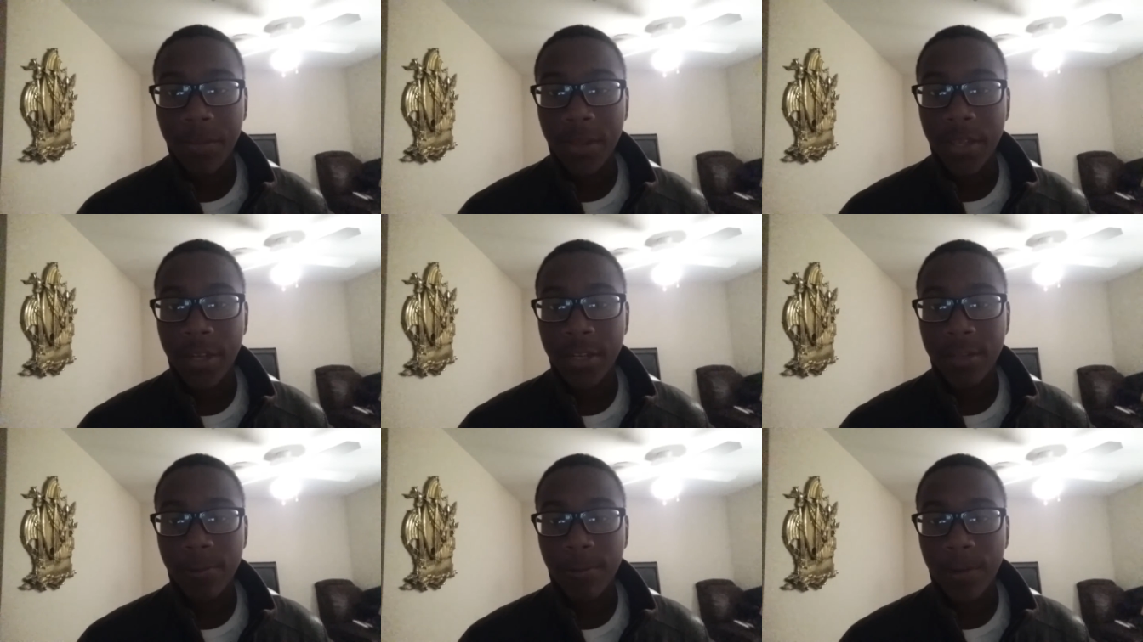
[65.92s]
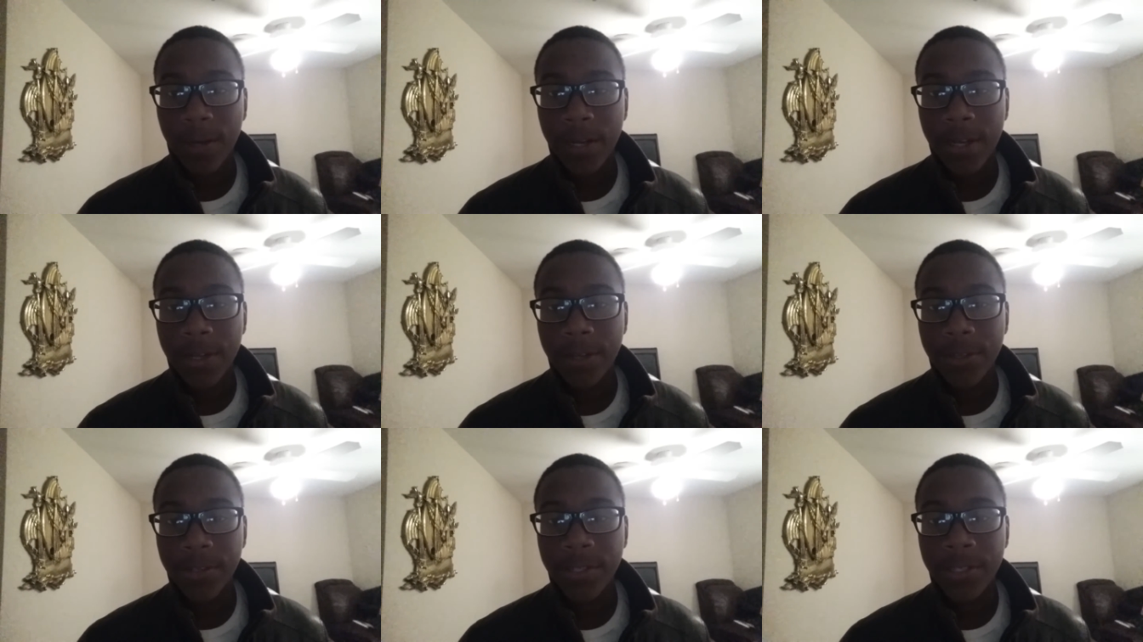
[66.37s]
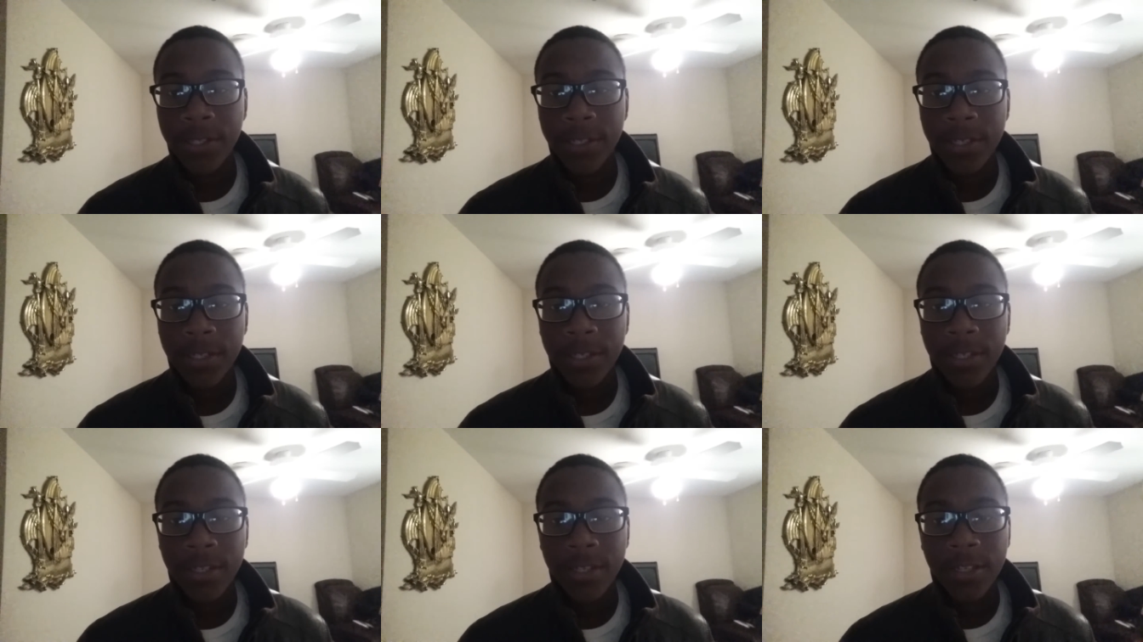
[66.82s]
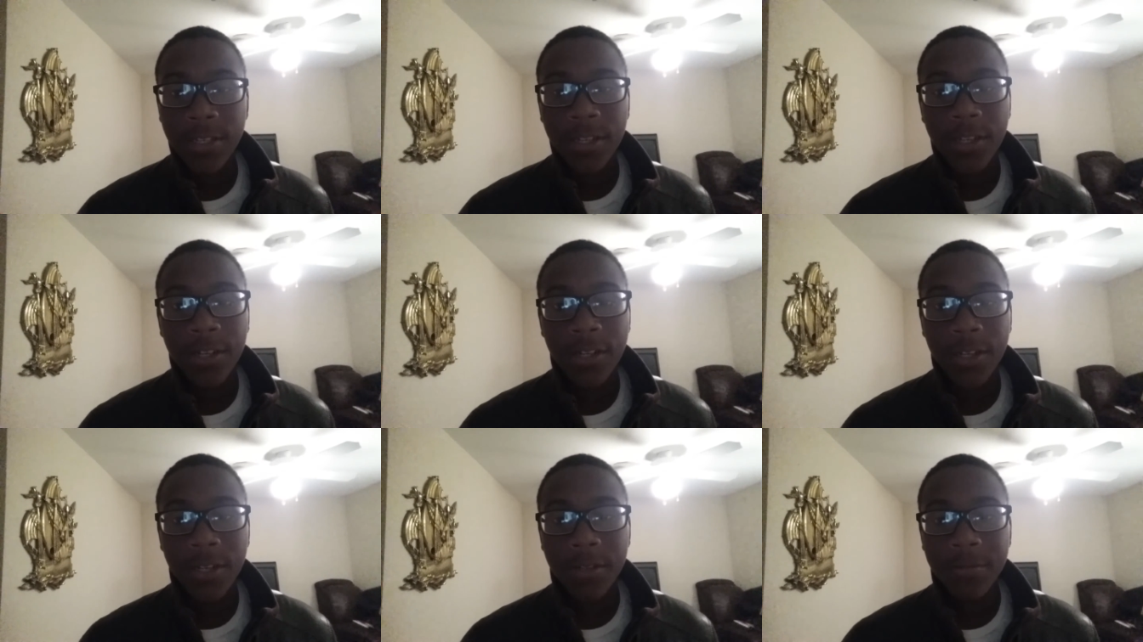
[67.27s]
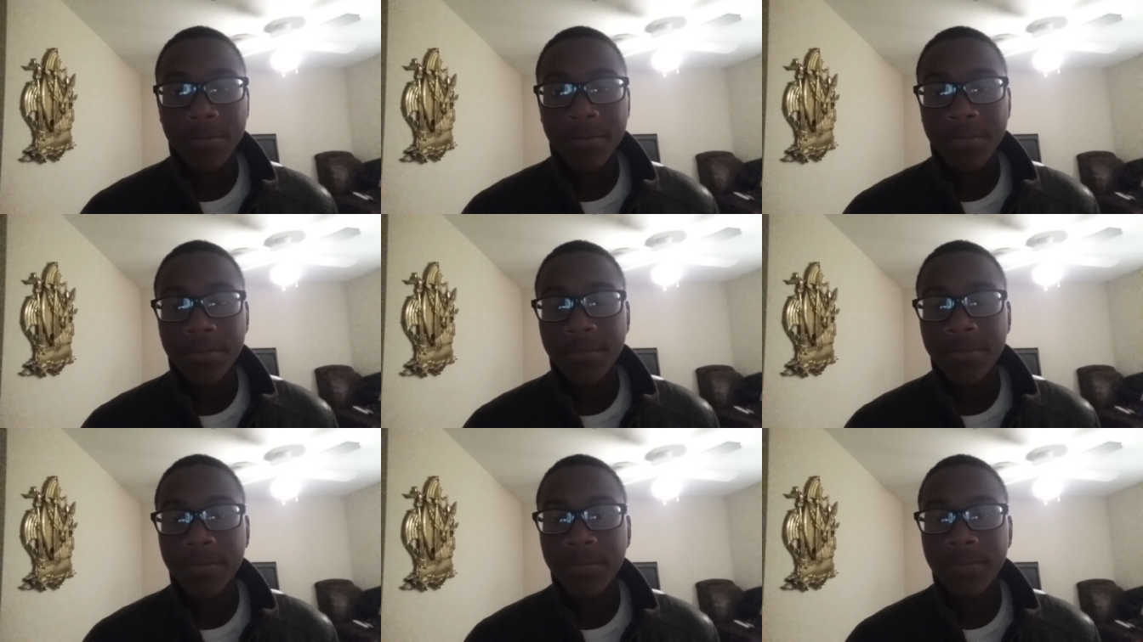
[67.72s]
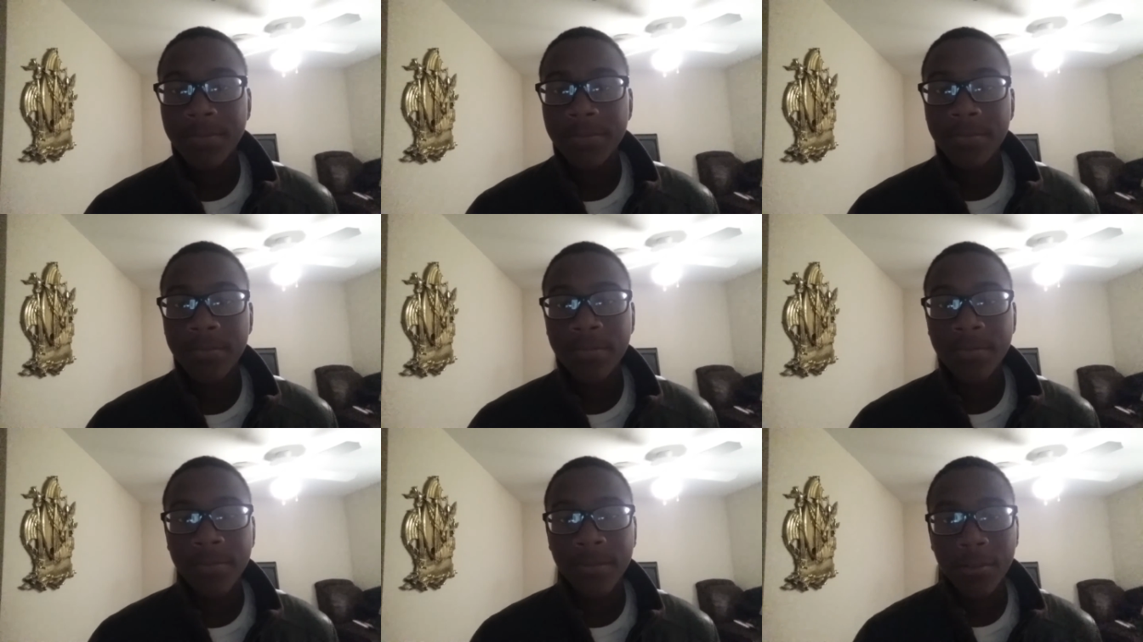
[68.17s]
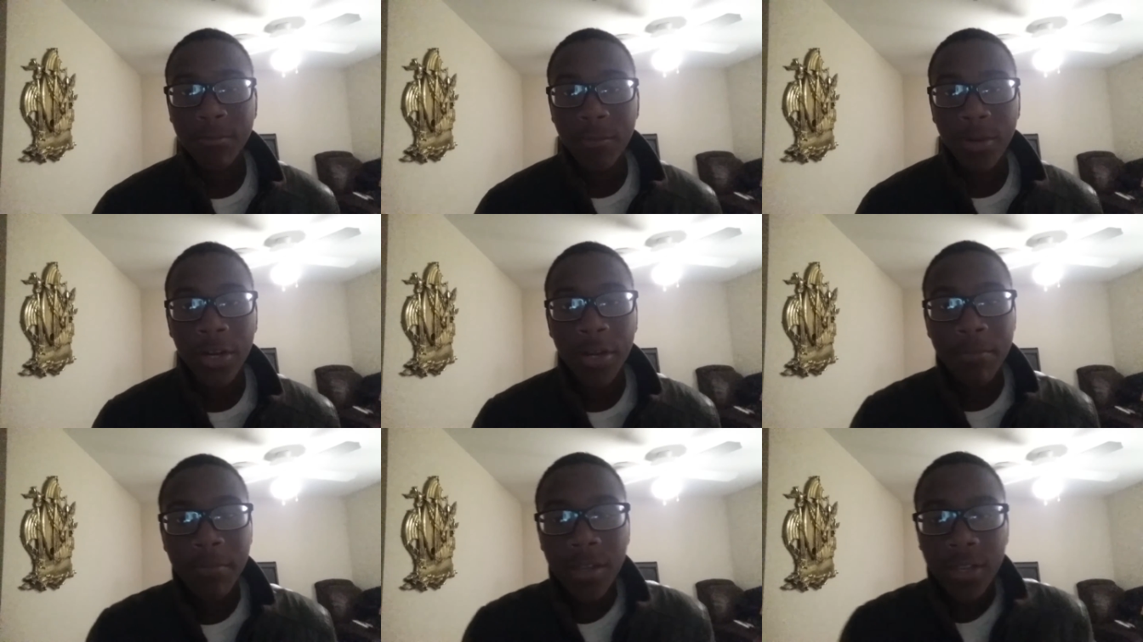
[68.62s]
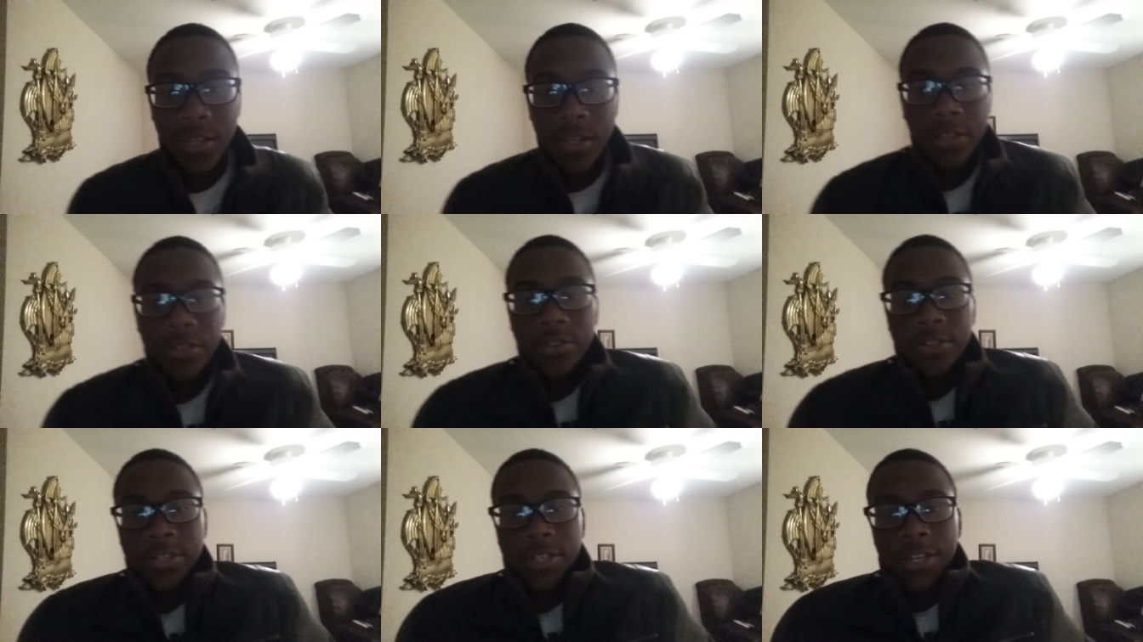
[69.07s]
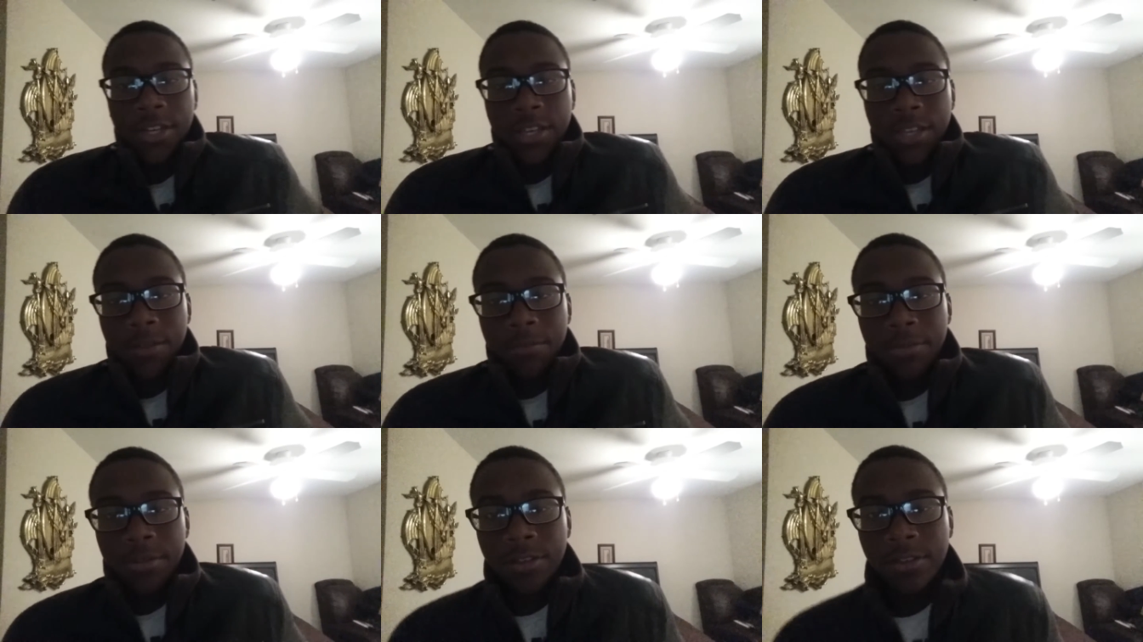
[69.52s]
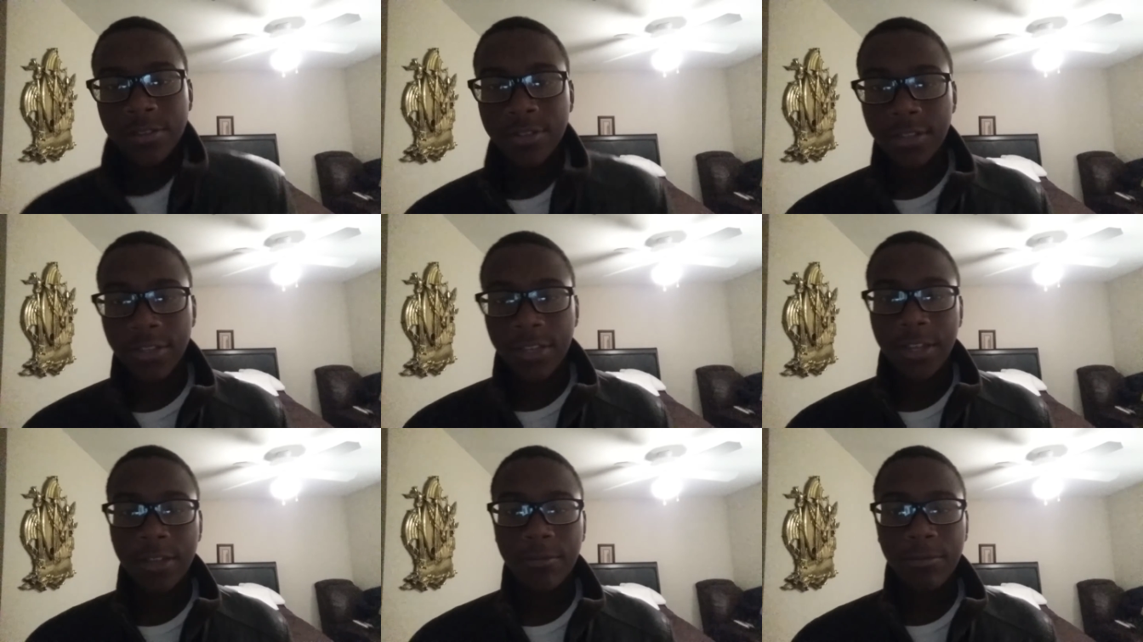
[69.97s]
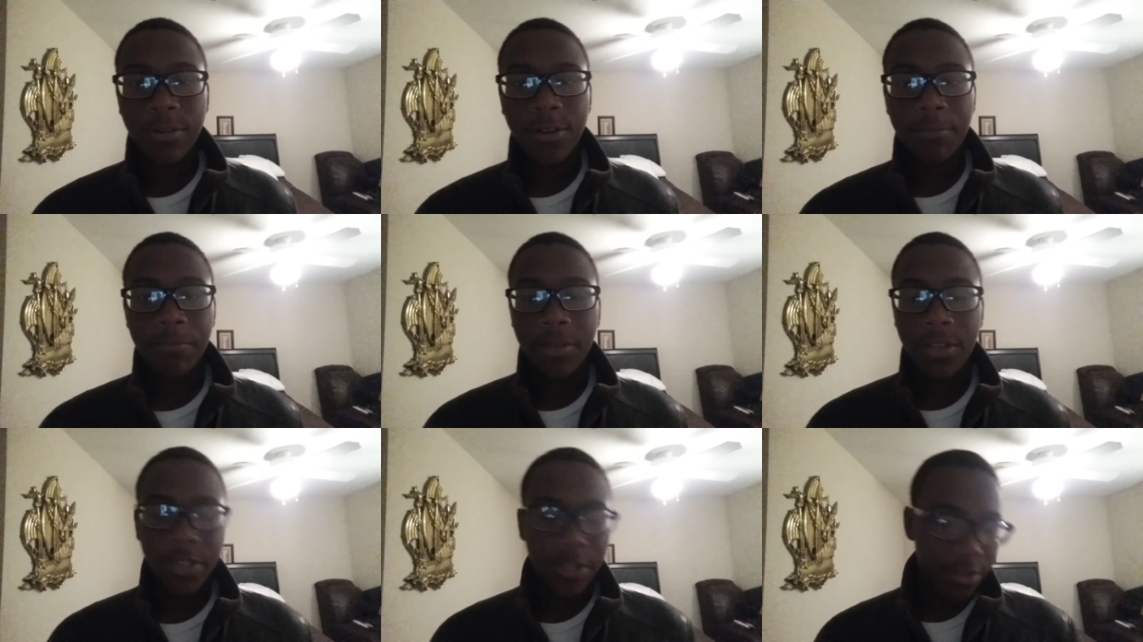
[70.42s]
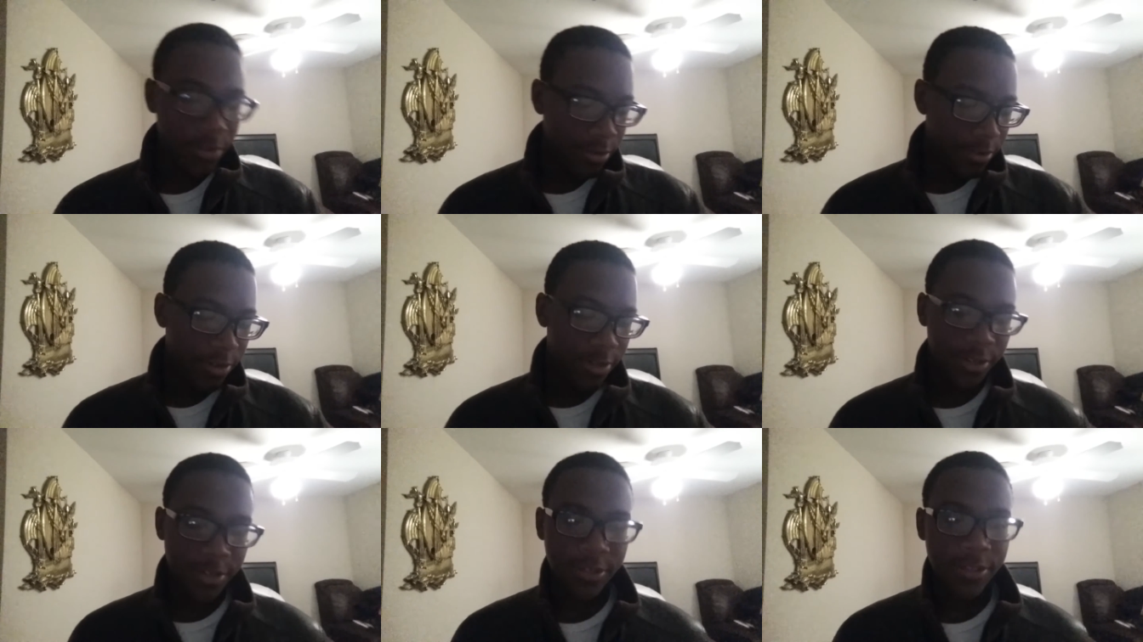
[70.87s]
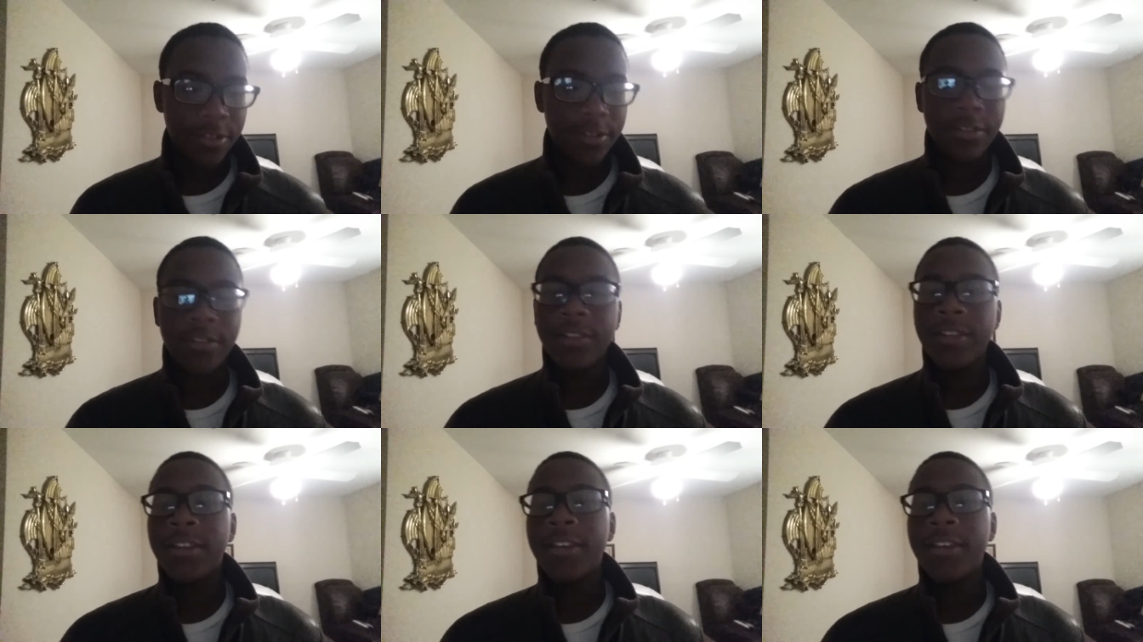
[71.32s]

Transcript: man it's wild um, i'm wearing my leather jacket because i like wearing my leather jacket